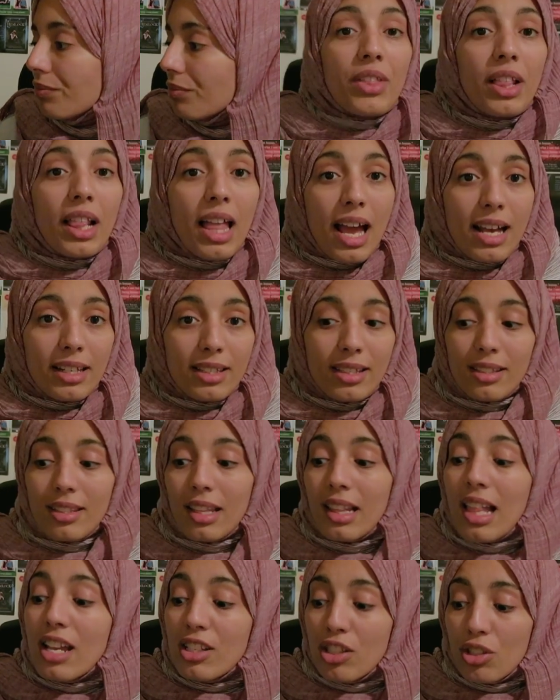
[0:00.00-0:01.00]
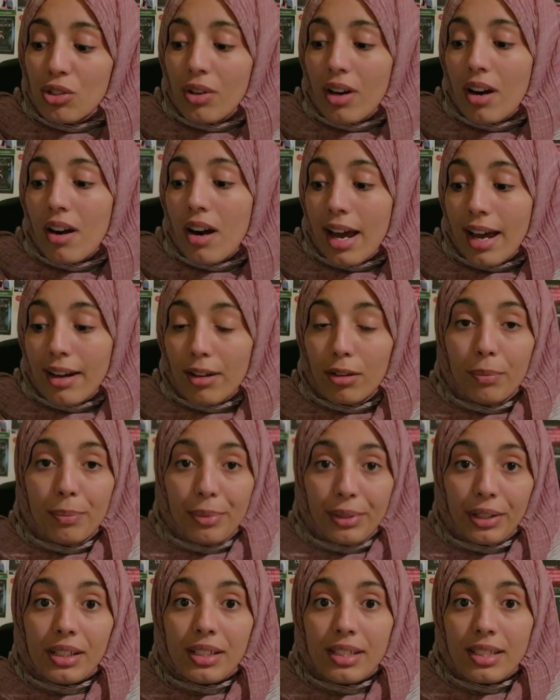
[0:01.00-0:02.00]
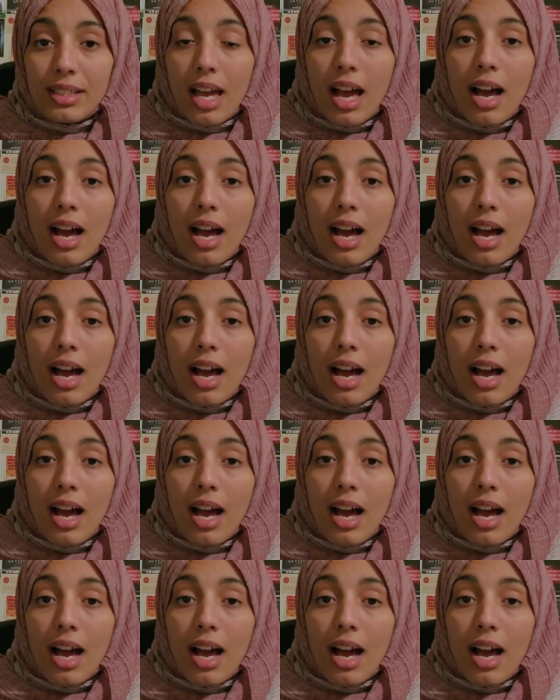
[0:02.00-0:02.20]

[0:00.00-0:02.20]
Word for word: The last. The last two are adult books.